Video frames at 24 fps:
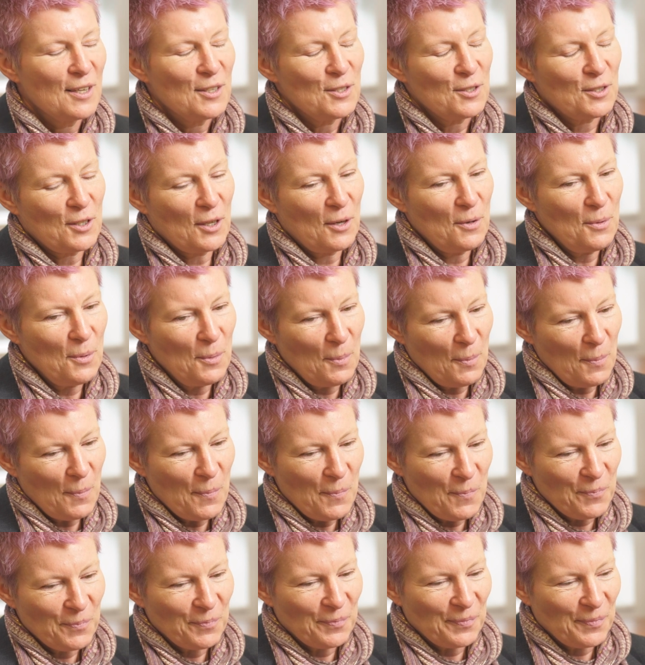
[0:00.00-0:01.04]
So
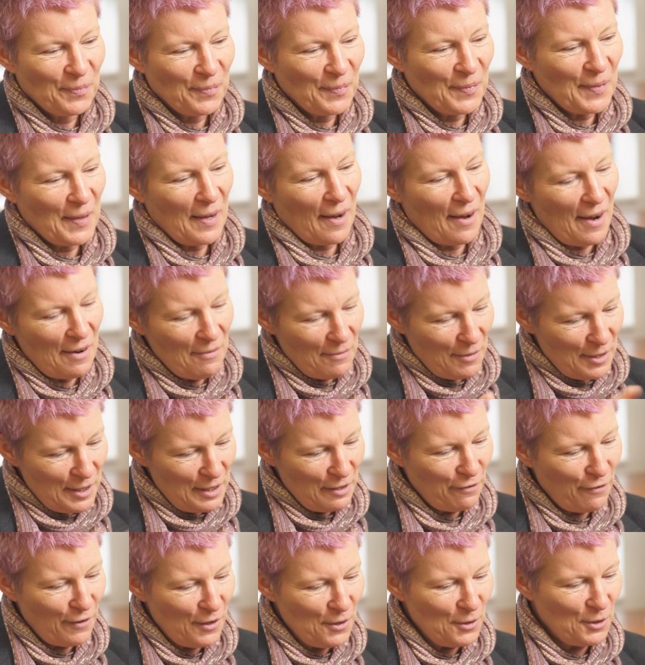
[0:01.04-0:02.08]
I really
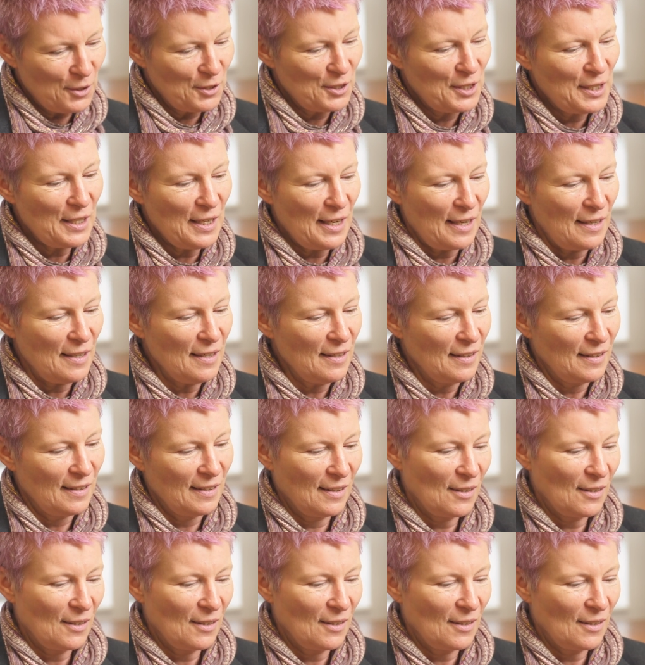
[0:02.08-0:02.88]
focused in